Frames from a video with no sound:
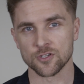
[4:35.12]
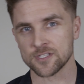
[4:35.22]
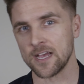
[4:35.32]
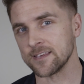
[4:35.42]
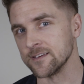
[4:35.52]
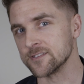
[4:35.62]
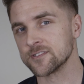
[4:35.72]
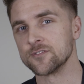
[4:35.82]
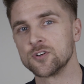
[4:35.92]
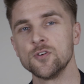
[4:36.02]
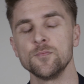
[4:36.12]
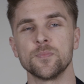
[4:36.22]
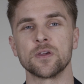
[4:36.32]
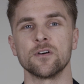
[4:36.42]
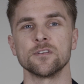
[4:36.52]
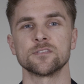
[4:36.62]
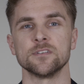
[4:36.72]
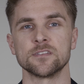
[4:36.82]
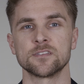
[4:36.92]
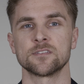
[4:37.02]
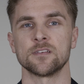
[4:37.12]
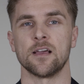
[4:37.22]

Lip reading: or SIDEKICK Zero because it's